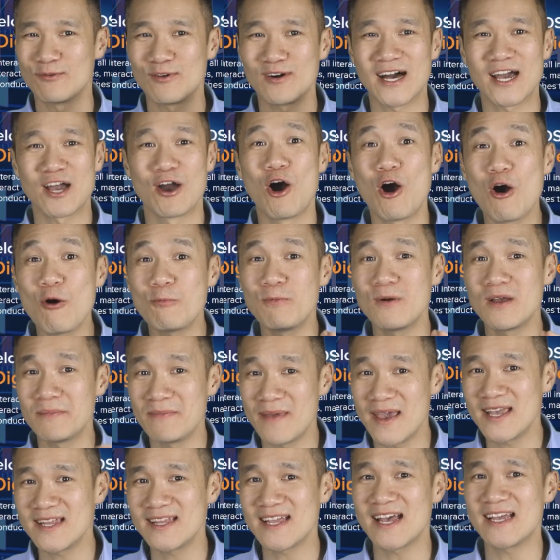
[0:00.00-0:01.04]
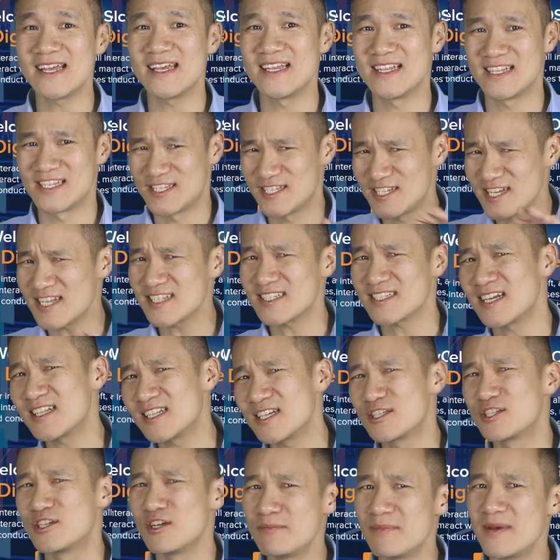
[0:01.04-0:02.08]
well I hope we made that in just
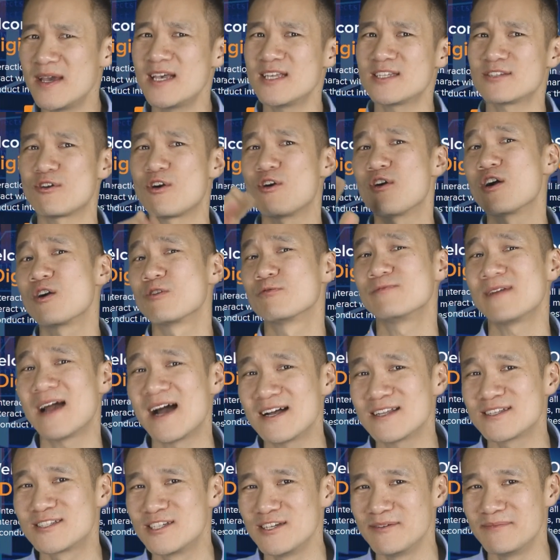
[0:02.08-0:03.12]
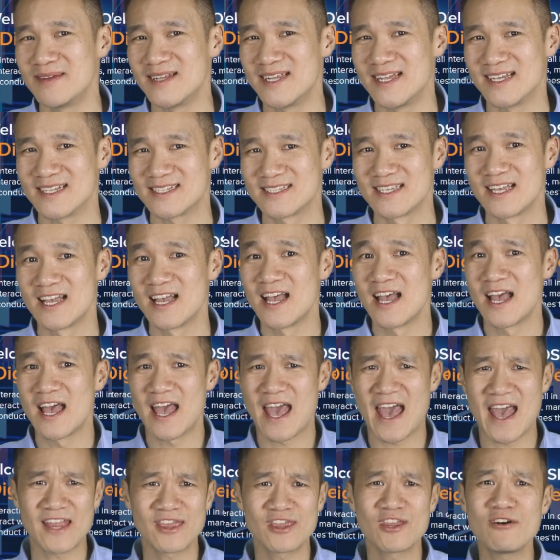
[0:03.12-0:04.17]
under 2 minutes or around 2 minutes.
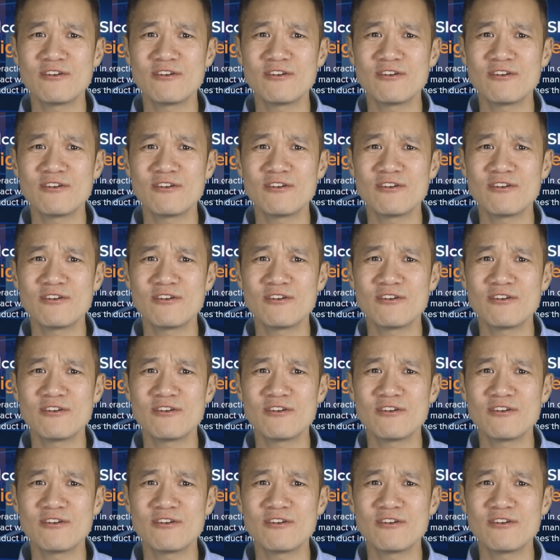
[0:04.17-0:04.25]
And